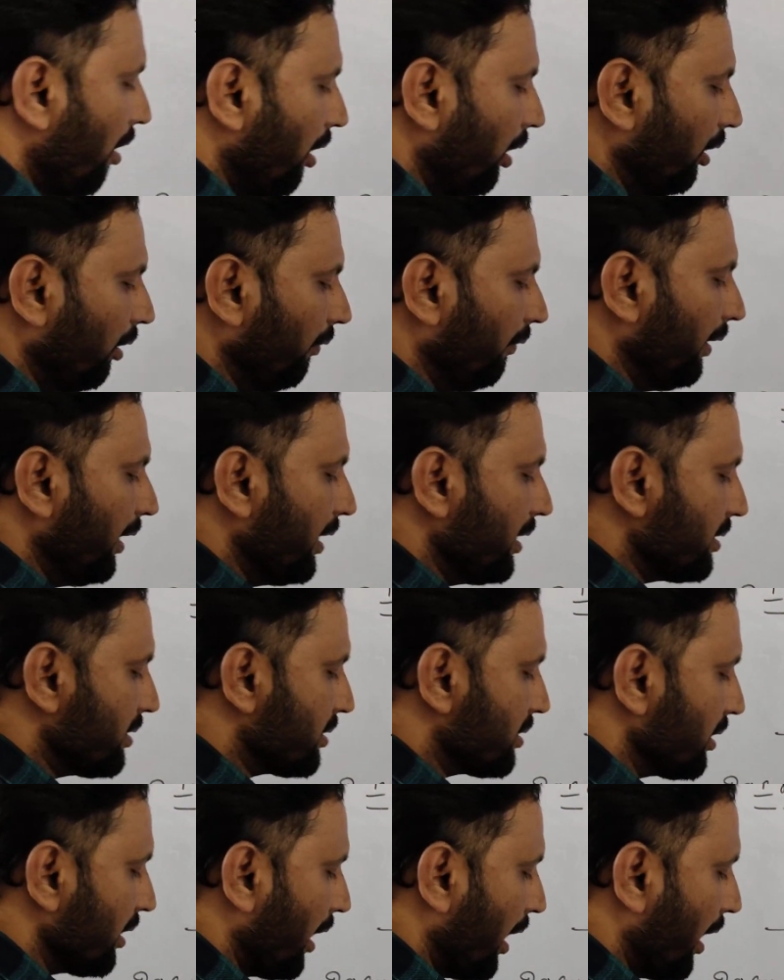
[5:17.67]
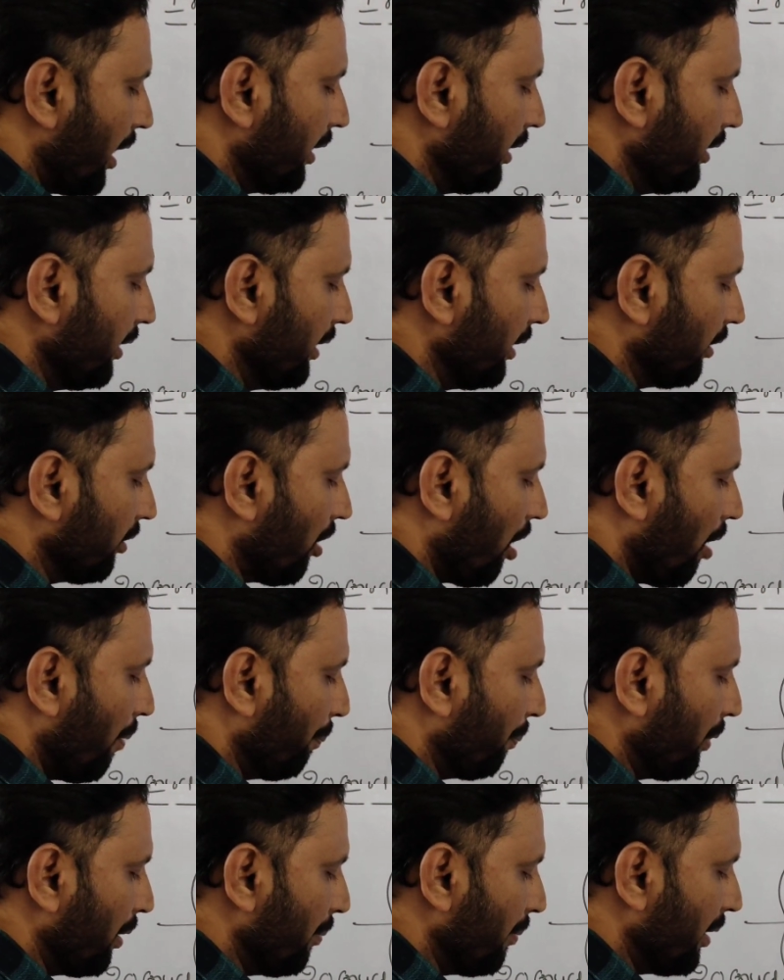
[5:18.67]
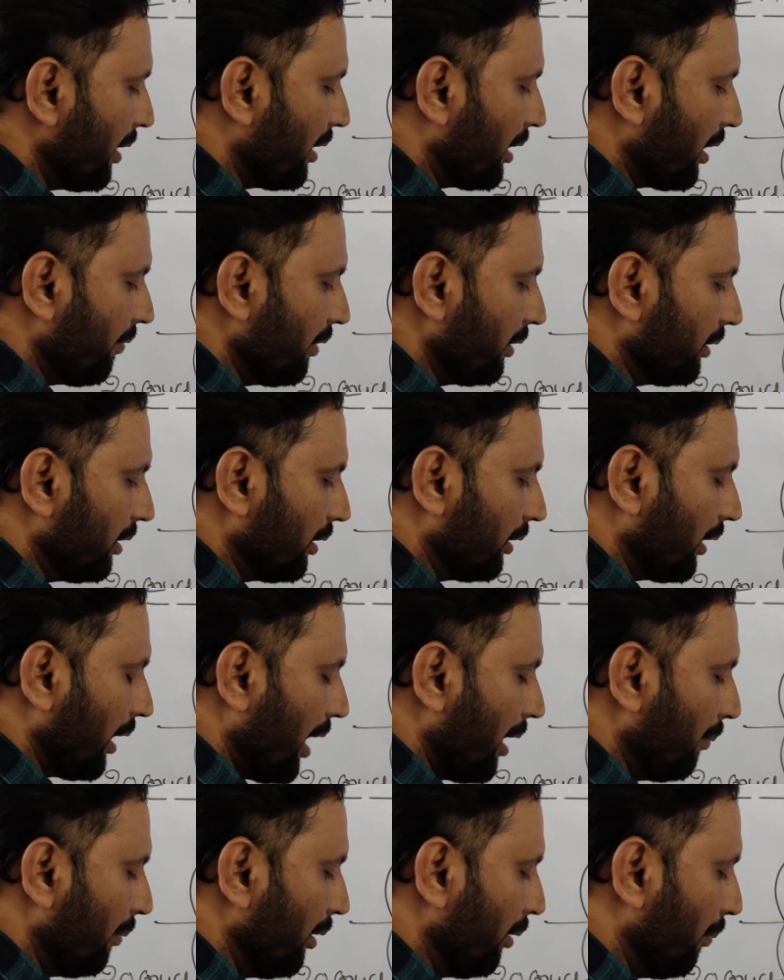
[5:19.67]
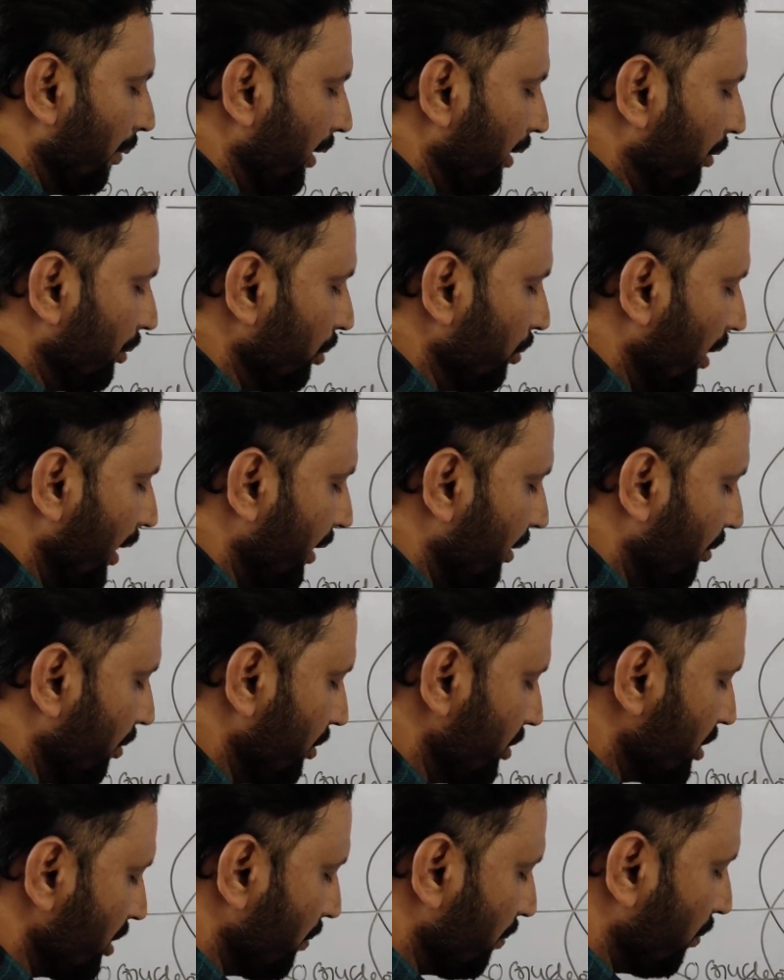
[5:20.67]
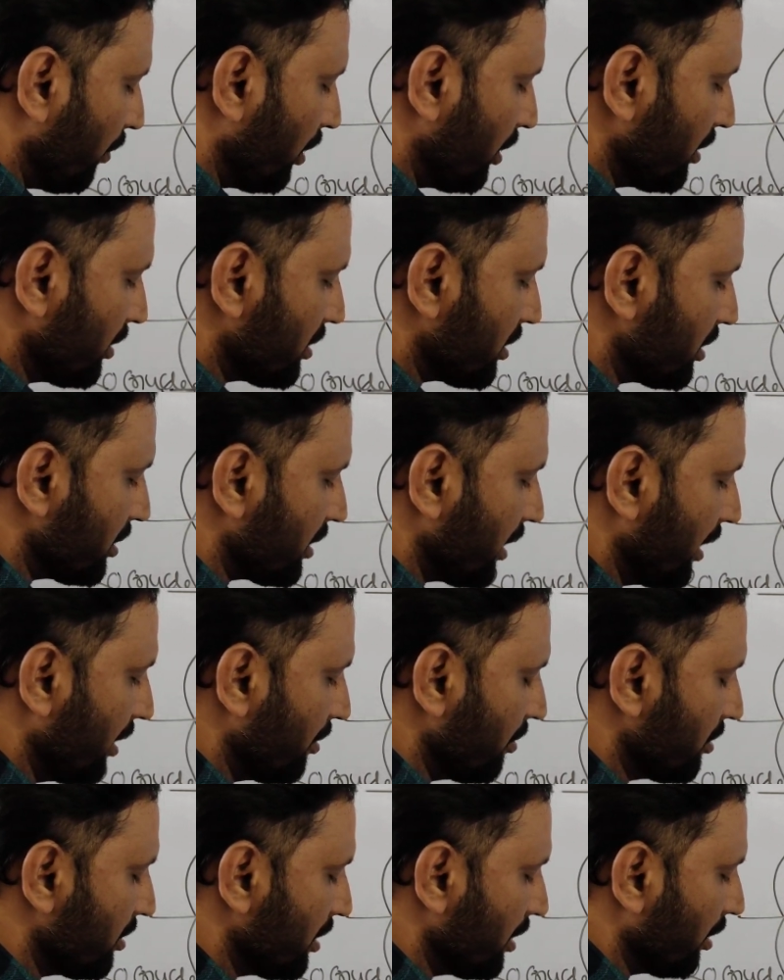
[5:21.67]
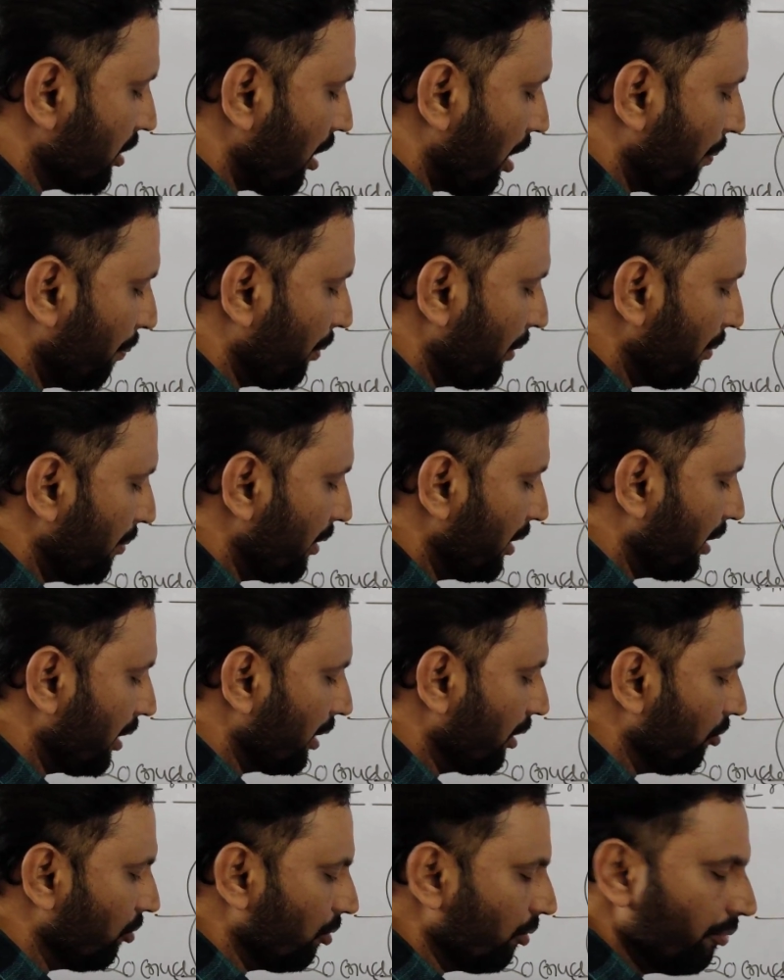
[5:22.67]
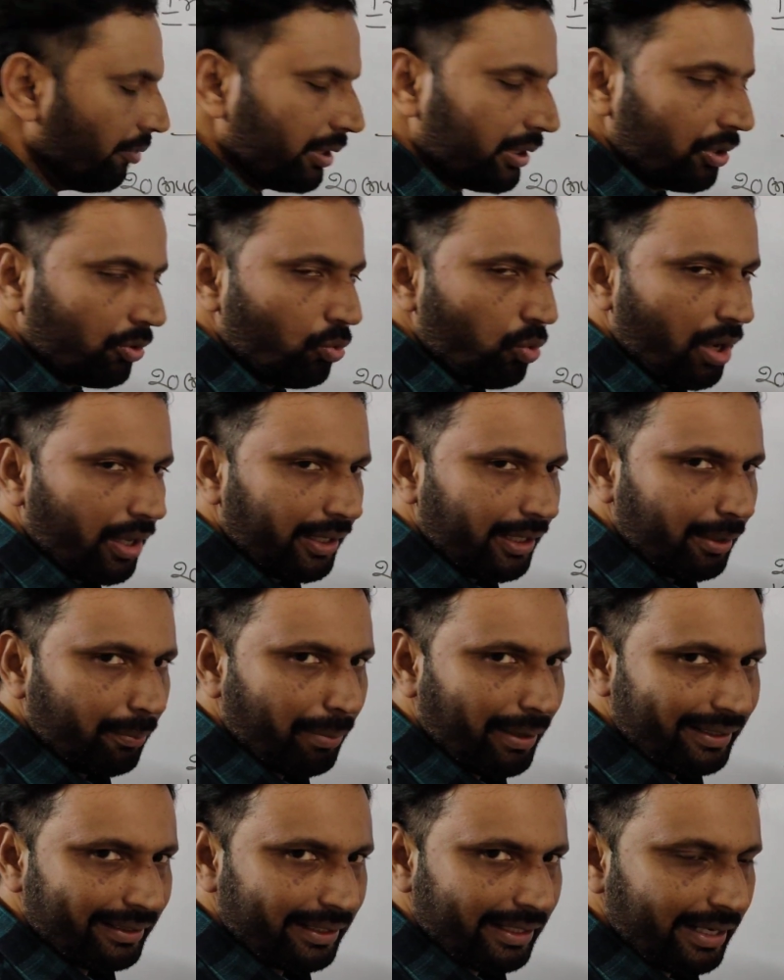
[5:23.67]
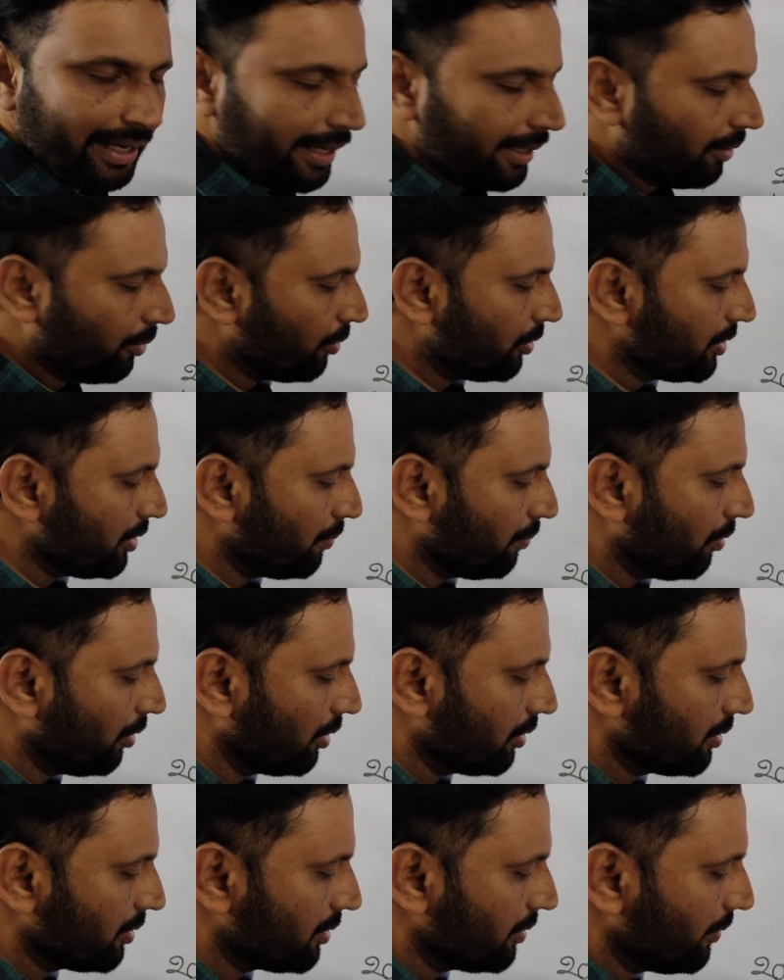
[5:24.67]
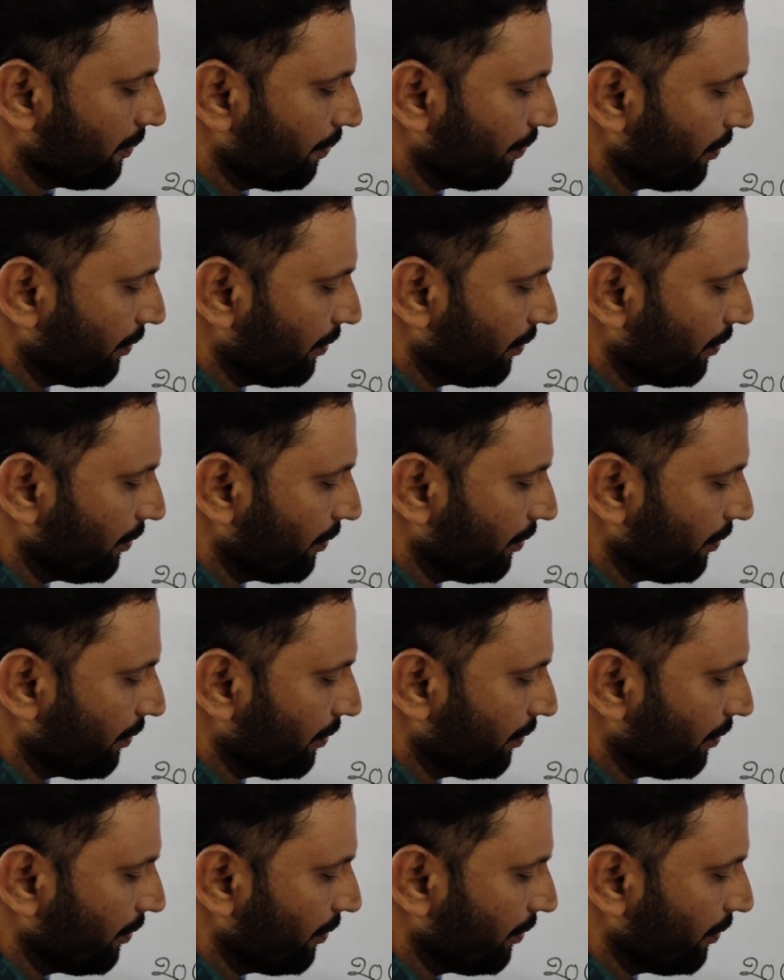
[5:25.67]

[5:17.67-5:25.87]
always adenine complementary with thymine by 2 hydrogen bonds, cytosine complementary with guanine by 3 hydrogen bonds.